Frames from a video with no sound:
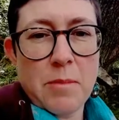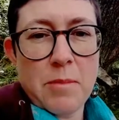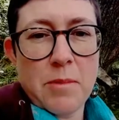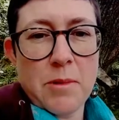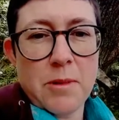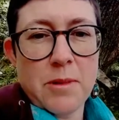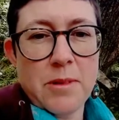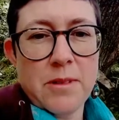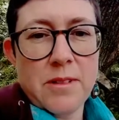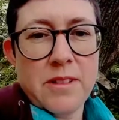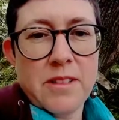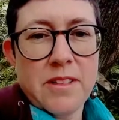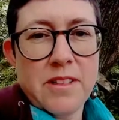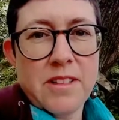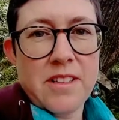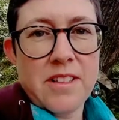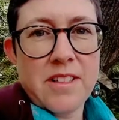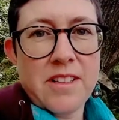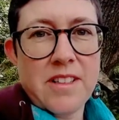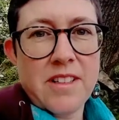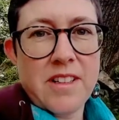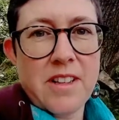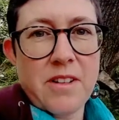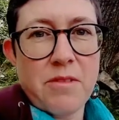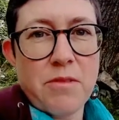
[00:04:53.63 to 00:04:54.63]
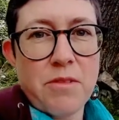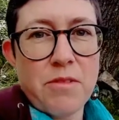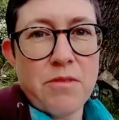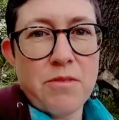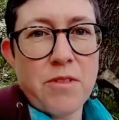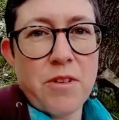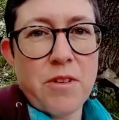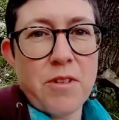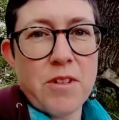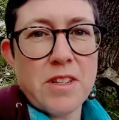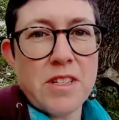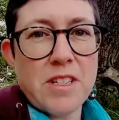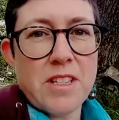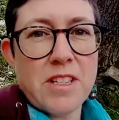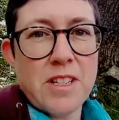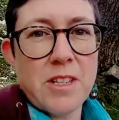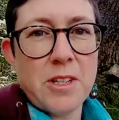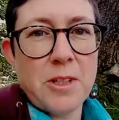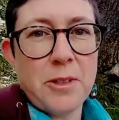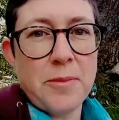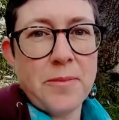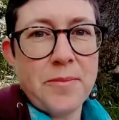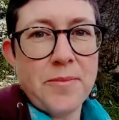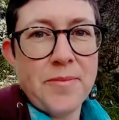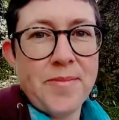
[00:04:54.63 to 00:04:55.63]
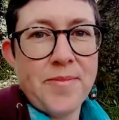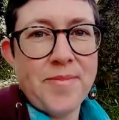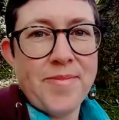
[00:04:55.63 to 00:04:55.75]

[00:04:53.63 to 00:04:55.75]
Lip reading: people of the forest too.